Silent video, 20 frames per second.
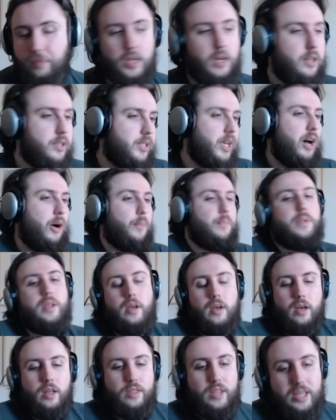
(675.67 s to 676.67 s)
so
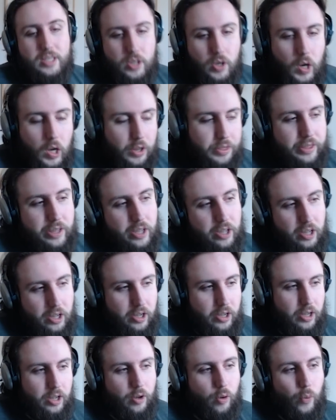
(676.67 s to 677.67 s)
these are all
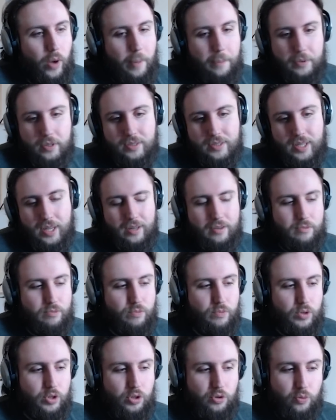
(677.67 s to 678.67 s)
the weapons that
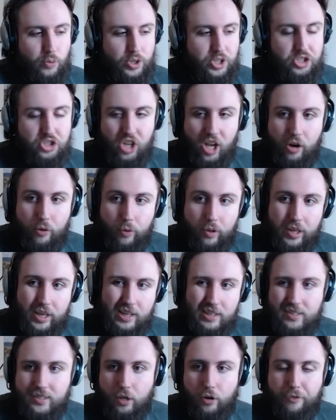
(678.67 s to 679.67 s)
you would generally
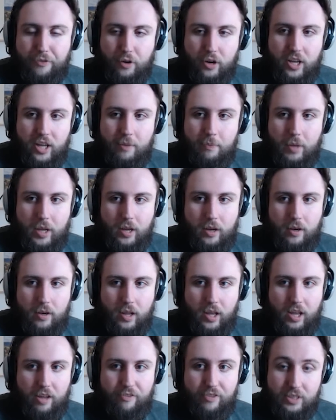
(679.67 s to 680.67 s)
consider for him in
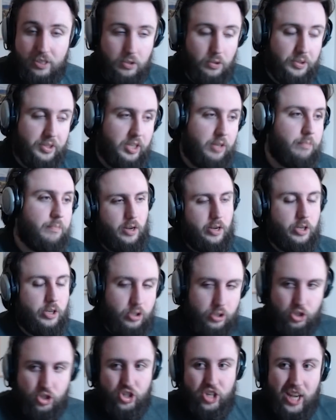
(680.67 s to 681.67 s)
a physical team.
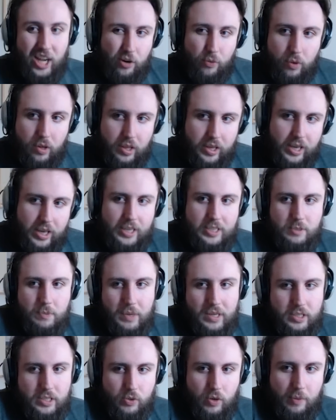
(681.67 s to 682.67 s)
Generally, his
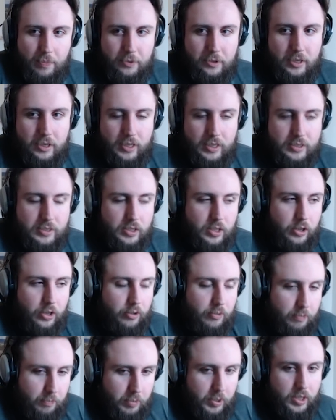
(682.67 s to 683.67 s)
best weapon is
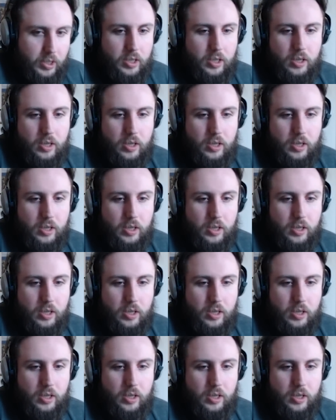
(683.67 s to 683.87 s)
gonna be